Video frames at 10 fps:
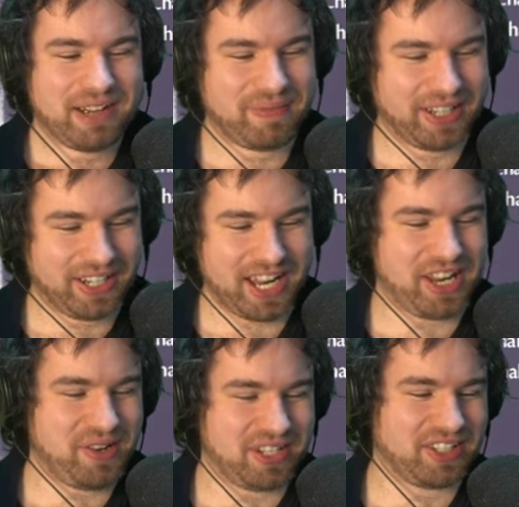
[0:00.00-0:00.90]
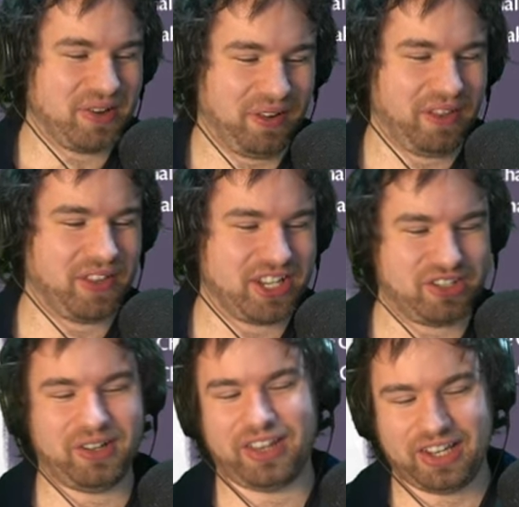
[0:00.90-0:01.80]
but yeah, you can see all the things. You
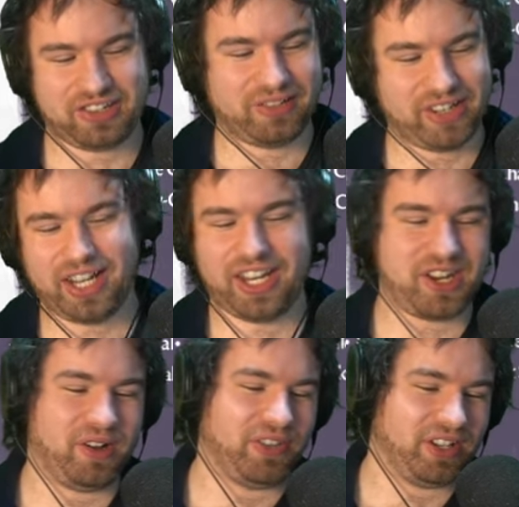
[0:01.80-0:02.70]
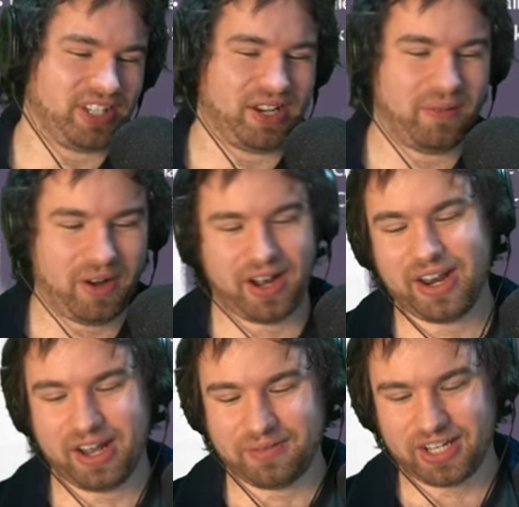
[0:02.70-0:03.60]
got the legendary relic, you got the tier one
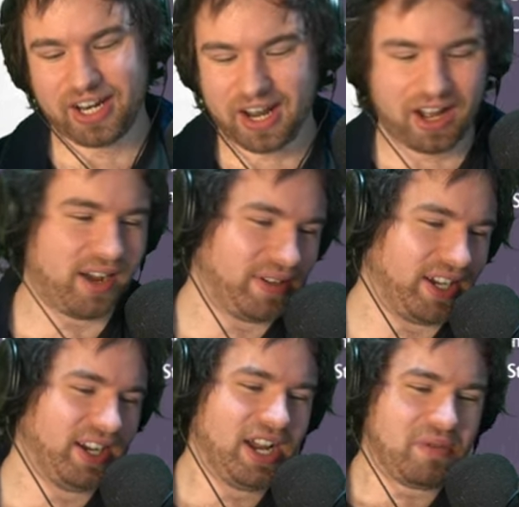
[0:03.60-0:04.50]
obsidian armor,